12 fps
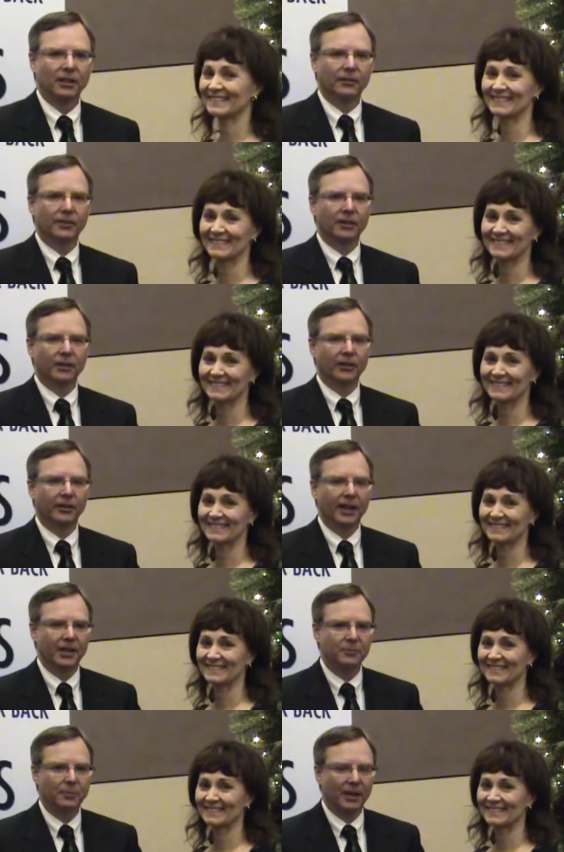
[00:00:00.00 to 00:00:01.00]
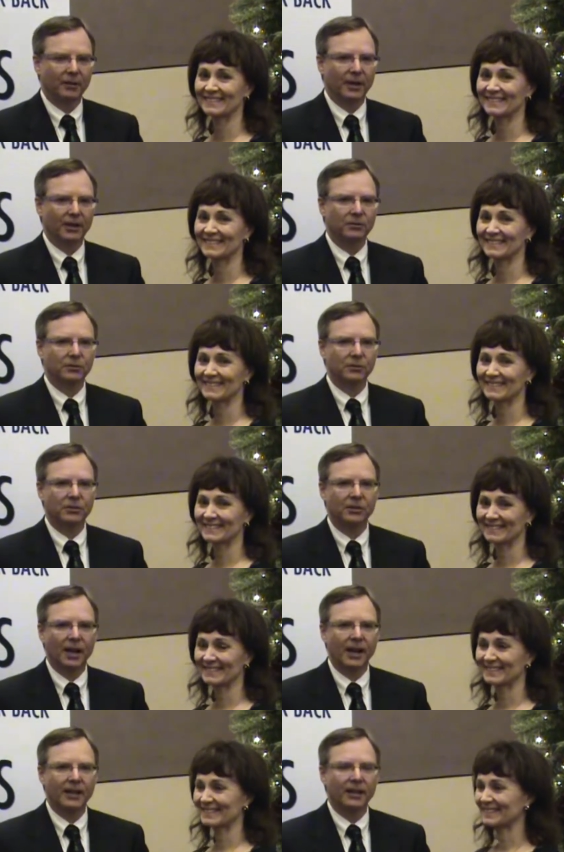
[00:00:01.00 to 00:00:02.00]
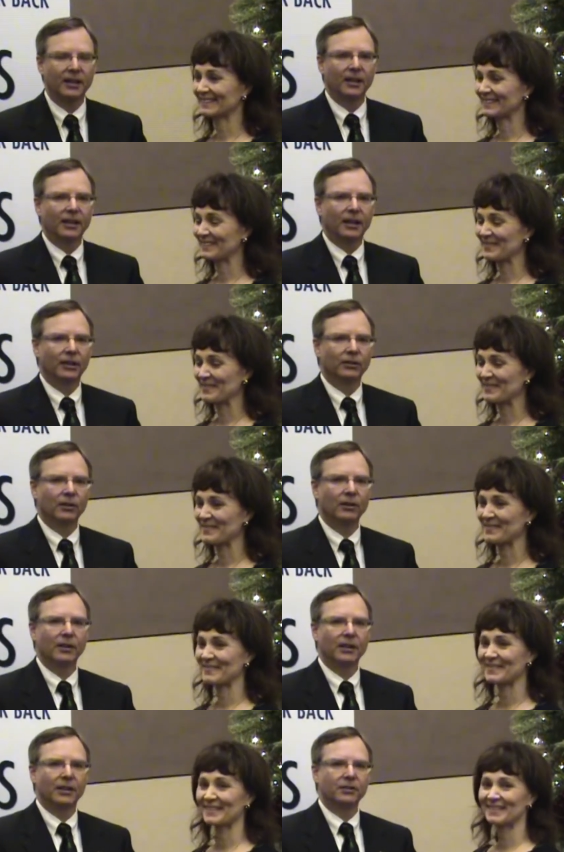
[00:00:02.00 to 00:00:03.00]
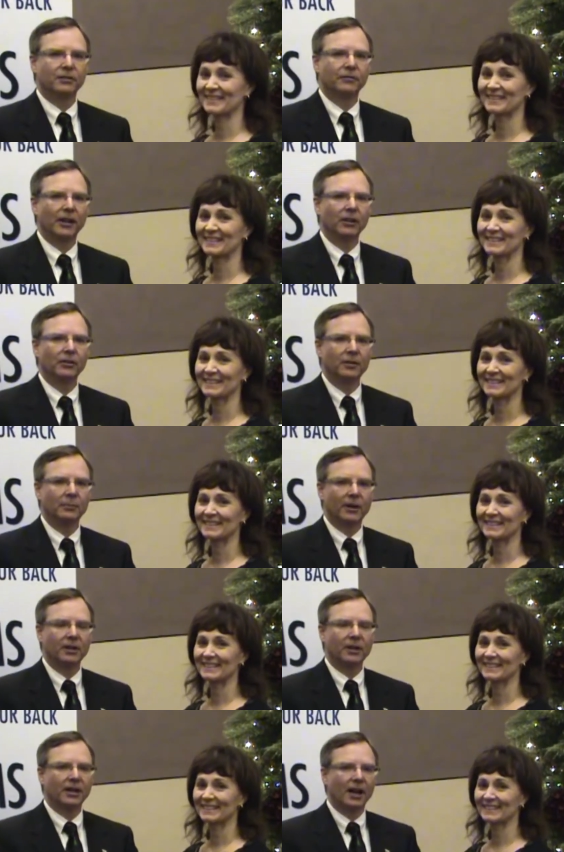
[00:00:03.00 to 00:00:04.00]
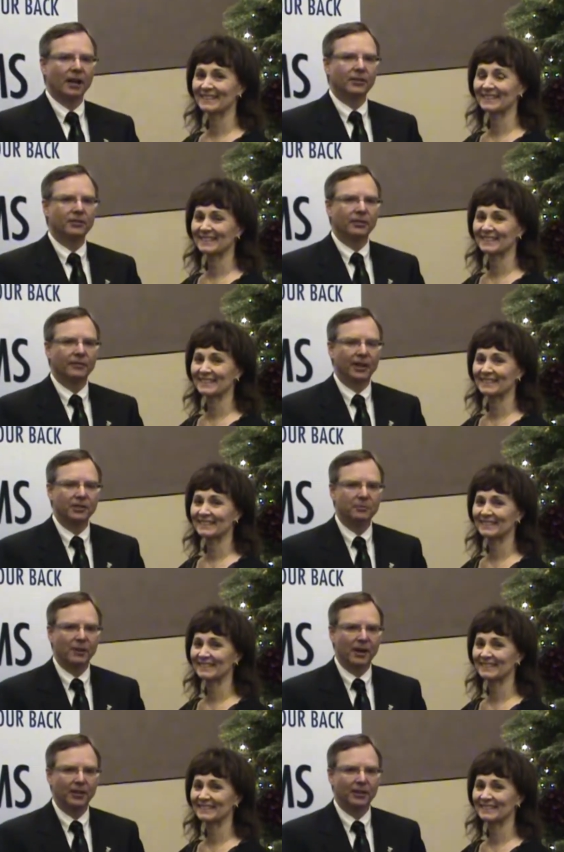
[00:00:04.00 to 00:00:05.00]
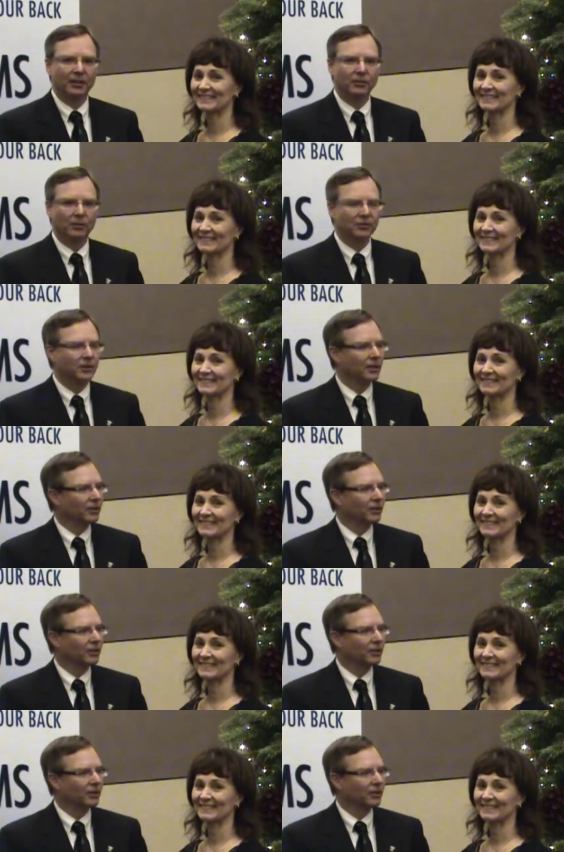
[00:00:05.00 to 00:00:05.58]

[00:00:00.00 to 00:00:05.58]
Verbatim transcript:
Speaker 1: of the Illinois Osteopathic Medical Society, and Laura is a fellow of the American College of Osteopathic Internists.